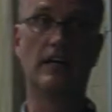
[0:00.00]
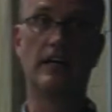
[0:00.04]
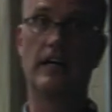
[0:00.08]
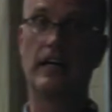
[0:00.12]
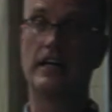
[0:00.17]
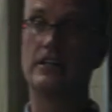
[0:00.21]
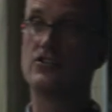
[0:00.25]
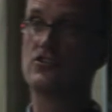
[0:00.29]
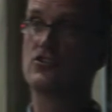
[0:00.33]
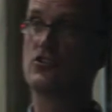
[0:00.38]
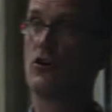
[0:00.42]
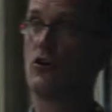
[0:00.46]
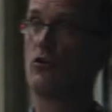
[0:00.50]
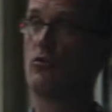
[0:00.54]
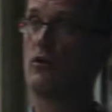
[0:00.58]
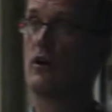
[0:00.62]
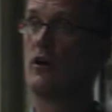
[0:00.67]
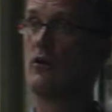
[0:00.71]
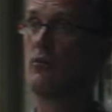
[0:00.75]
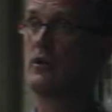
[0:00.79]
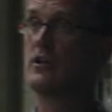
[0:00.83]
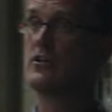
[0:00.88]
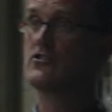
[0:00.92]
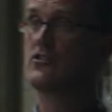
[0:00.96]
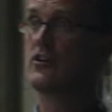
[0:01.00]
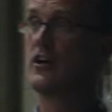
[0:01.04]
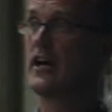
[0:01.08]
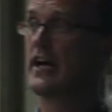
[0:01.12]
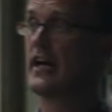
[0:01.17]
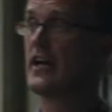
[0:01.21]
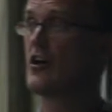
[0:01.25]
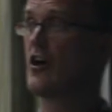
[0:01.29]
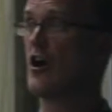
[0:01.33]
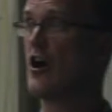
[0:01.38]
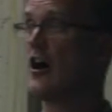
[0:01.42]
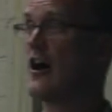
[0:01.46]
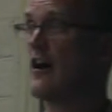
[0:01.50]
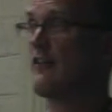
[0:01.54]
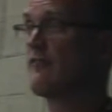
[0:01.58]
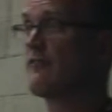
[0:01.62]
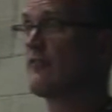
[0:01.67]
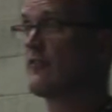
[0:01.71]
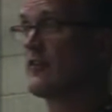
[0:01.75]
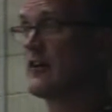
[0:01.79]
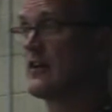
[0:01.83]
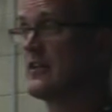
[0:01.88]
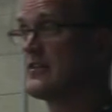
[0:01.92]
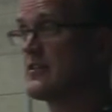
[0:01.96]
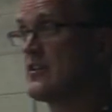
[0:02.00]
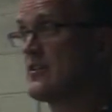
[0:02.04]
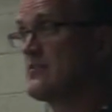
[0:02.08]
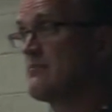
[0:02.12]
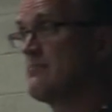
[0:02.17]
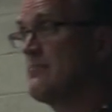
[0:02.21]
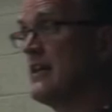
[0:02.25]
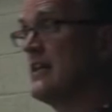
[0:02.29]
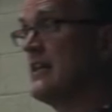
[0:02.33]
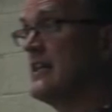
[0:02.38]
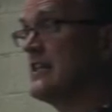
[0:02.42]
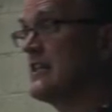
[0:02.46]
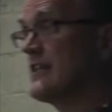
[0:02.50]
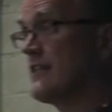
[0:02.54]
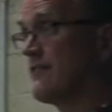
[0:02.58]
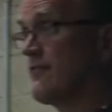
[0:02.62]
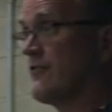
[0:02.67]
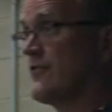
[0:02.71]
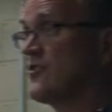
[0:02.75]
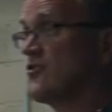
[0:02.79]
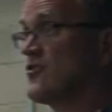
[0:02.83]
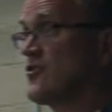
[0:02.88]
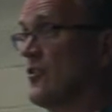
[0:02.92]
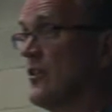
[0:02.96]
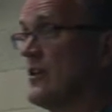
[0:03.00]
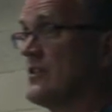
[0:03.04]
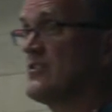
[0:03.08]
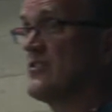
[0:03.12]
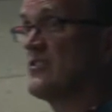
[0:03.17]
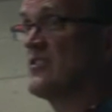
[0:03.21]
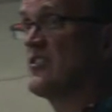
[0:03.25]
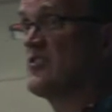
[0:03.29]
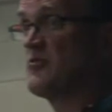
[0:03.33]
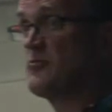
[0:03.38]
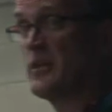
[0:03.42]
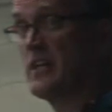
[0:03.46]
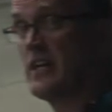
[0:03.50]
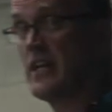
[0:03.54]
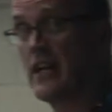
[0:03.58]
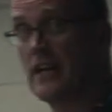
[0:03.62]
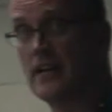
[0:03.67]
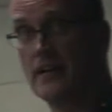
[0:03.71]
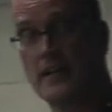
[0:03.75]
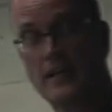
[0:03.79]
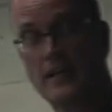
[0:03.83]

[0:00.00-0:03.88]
And so what we try and offer is as many different choices as we can.